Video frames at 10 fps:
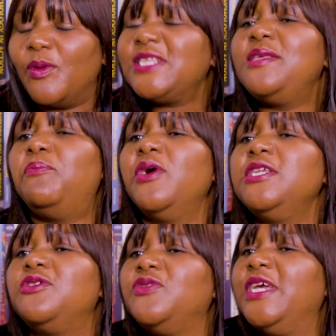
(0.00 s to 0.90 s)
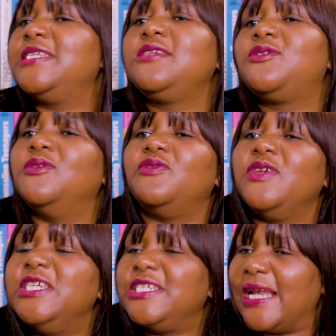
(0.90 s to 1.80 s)
What's the point of getting to the
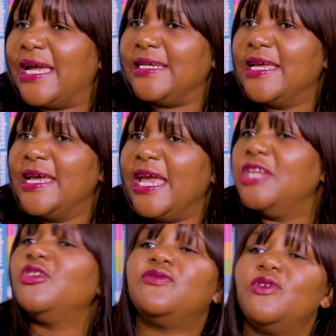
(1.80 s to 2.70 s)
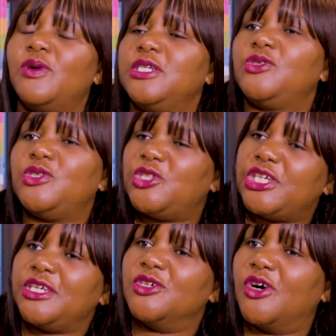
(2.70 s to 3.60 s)
finish line and you have no one to
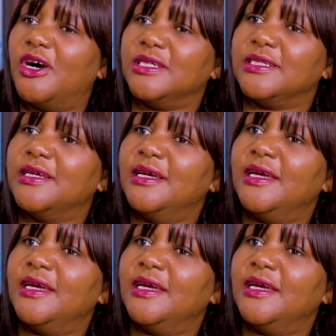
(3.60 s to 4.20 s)
cheer you on?